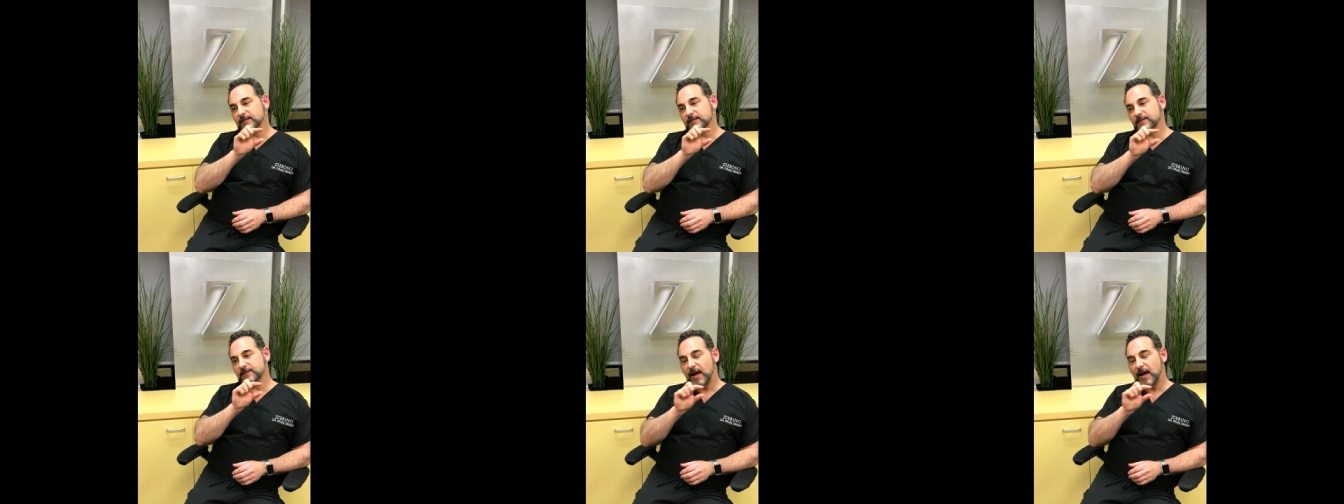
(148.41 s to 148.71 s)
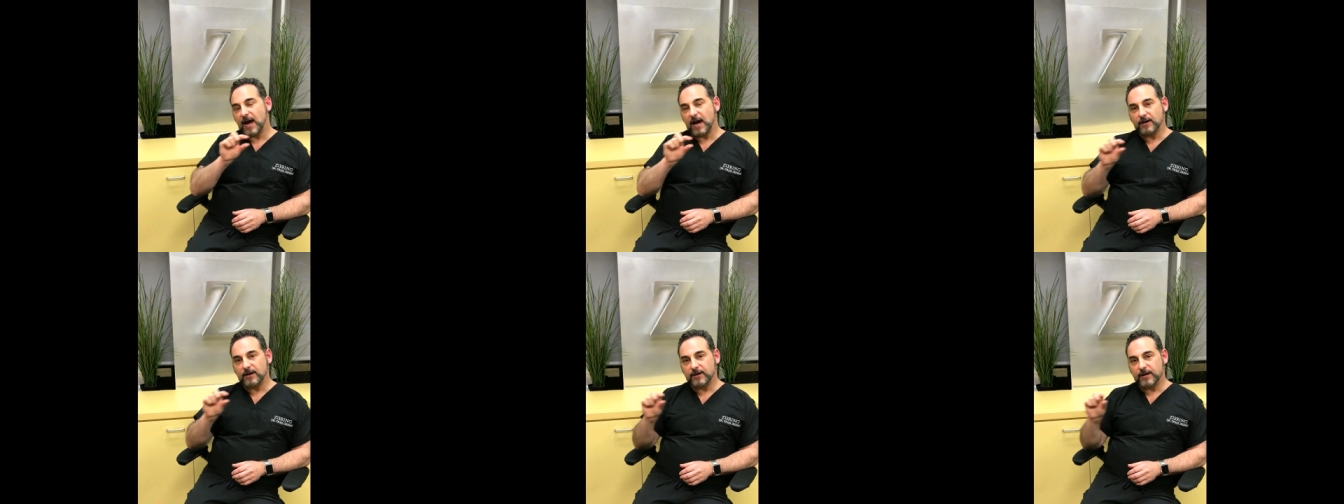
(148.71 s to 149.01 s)
the
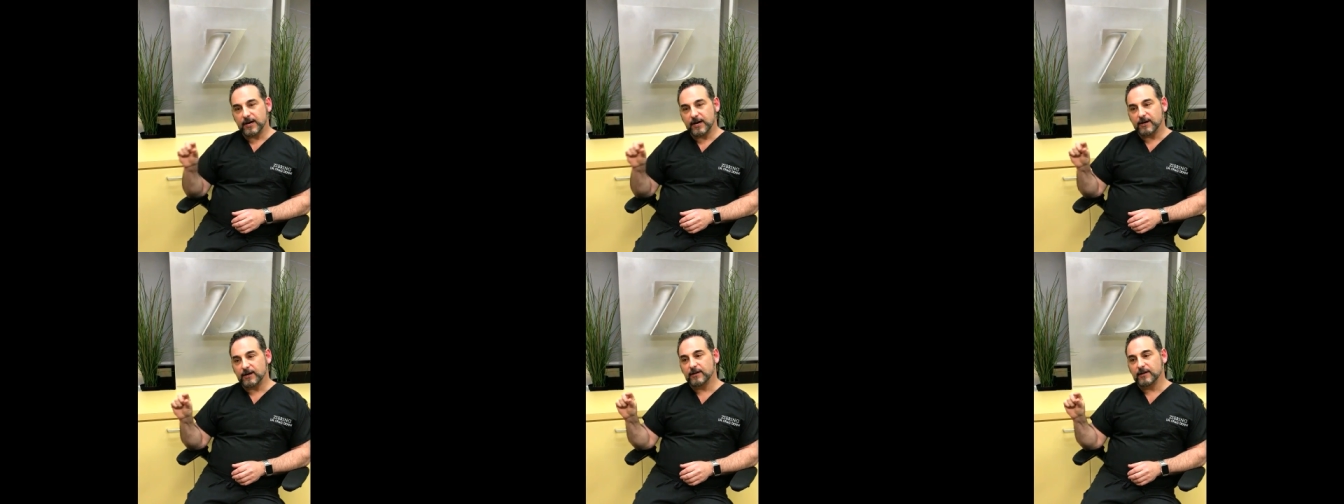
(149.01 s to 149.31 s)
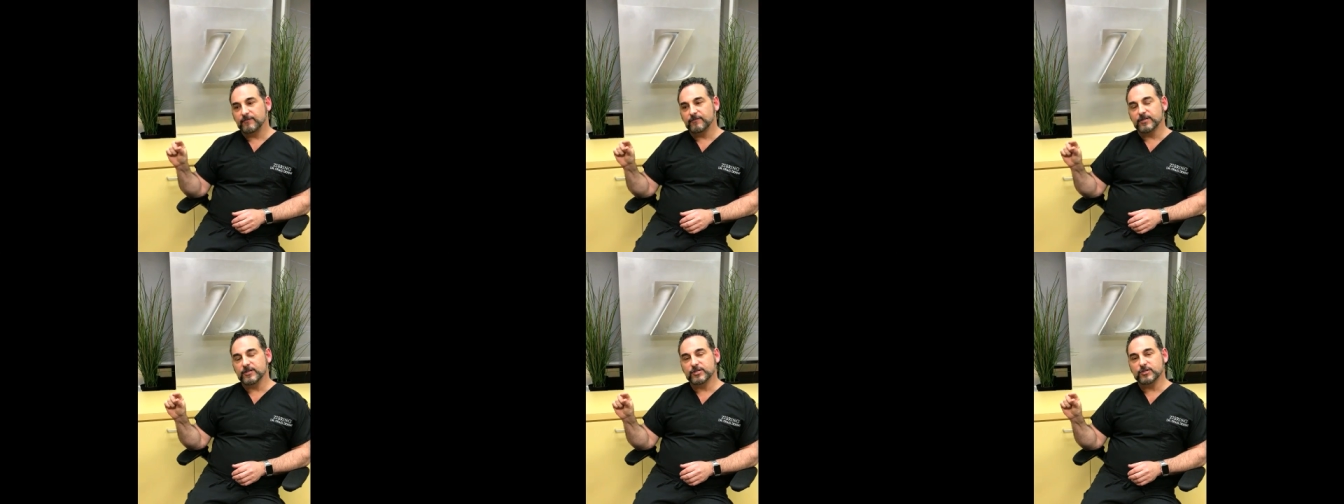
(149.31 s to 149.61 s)
entire
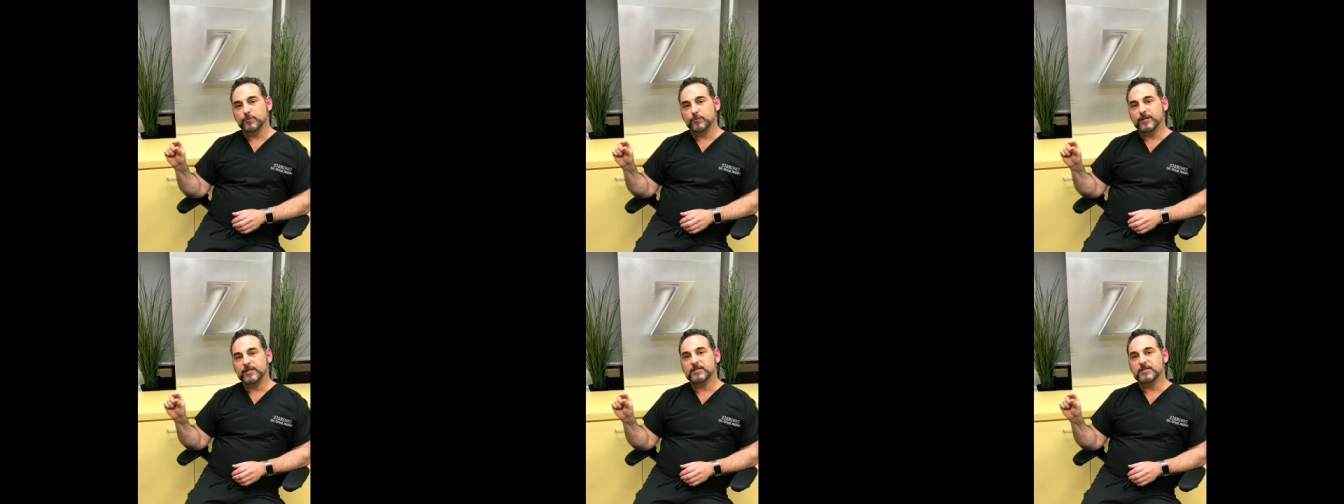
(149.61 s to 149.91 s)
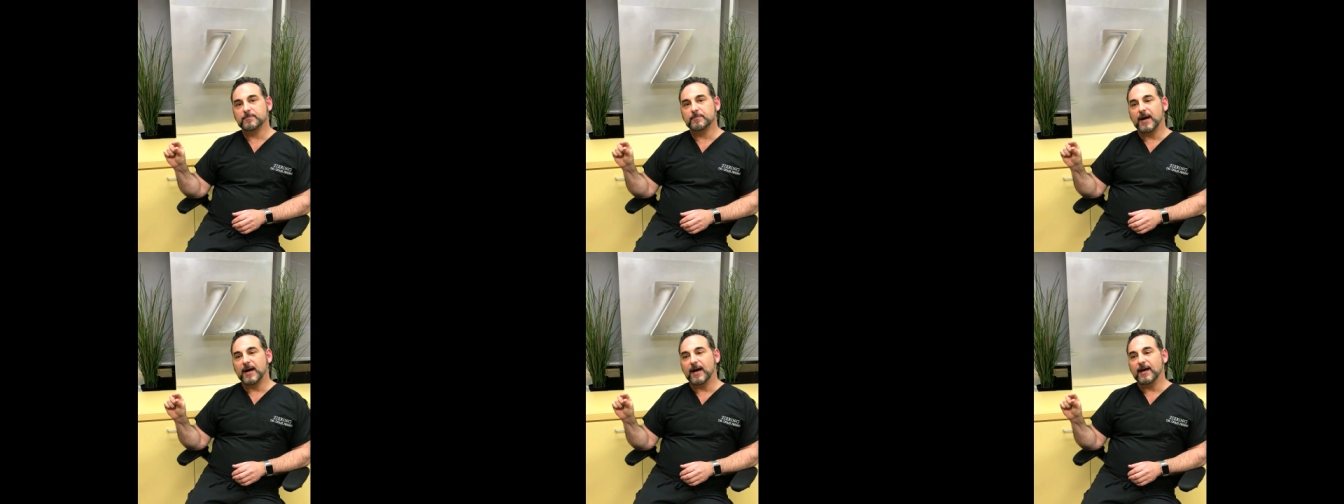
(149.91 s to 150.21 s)
area of the
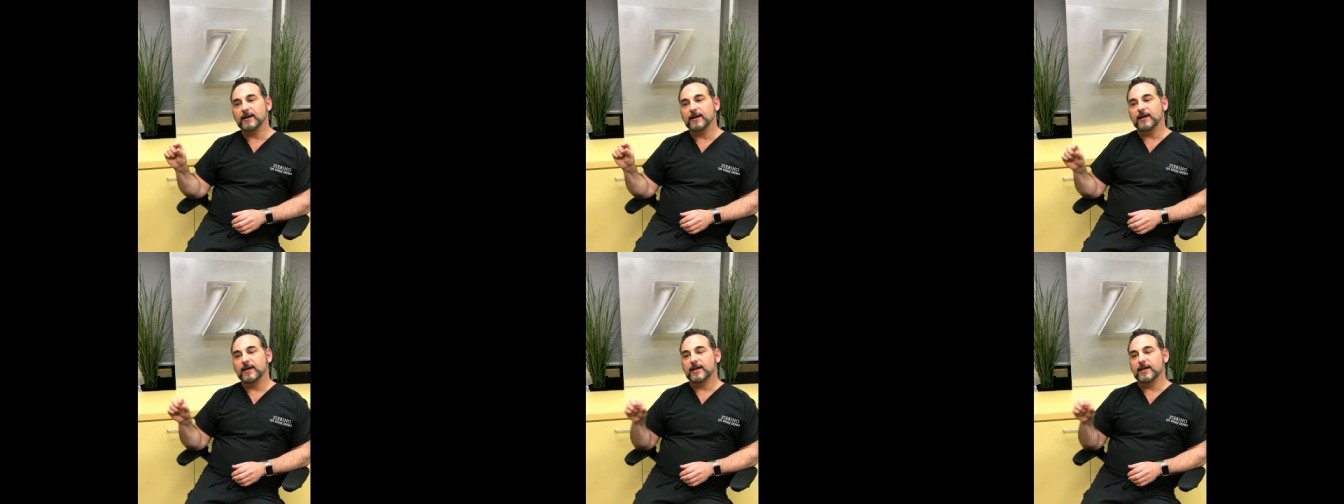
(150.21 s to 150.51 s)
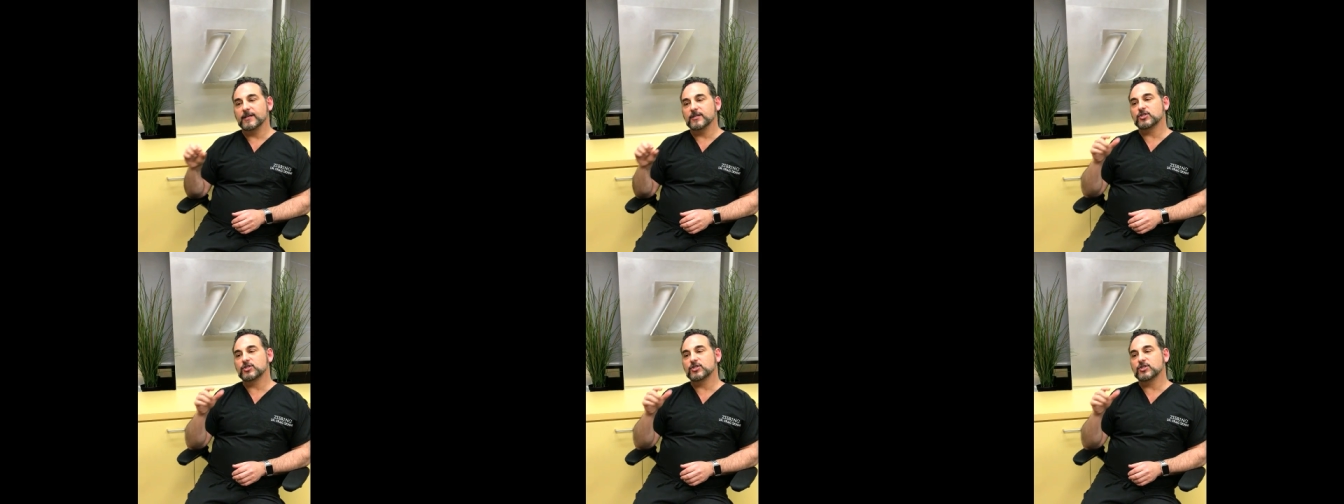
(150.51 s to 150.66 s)
sweet spot.